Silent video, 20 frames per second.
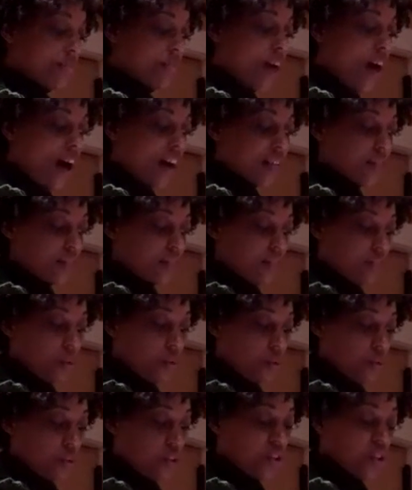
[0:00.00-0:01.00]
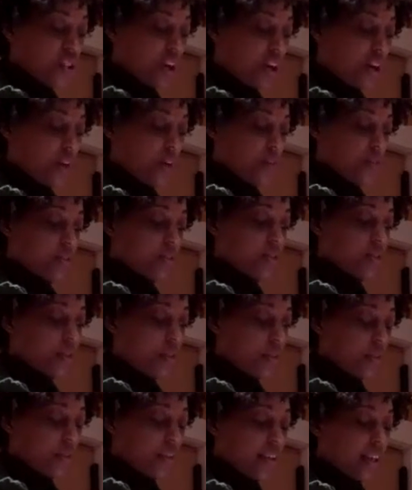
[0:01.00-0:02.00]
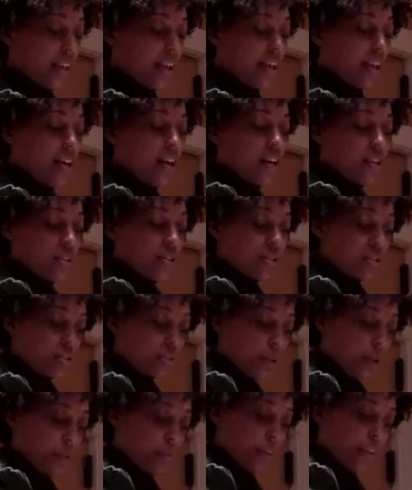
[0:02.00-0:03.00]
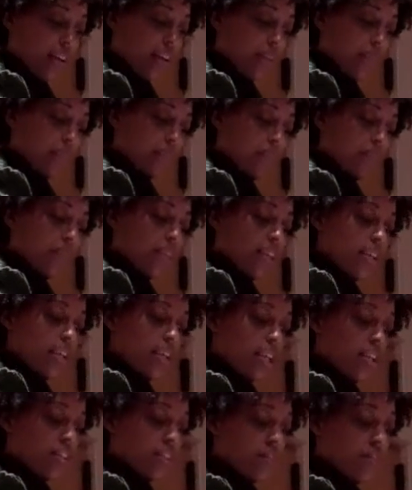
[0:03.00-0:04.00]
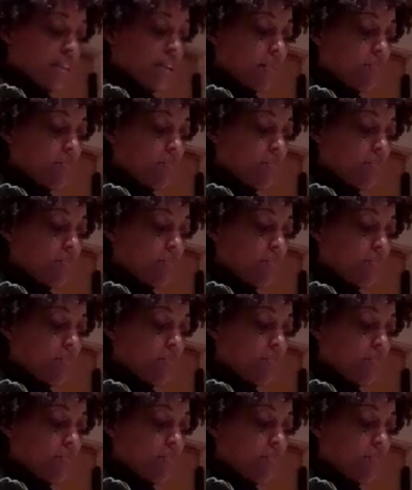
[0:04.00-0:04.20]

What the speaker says: and rock those chairs slowly, slowly, each of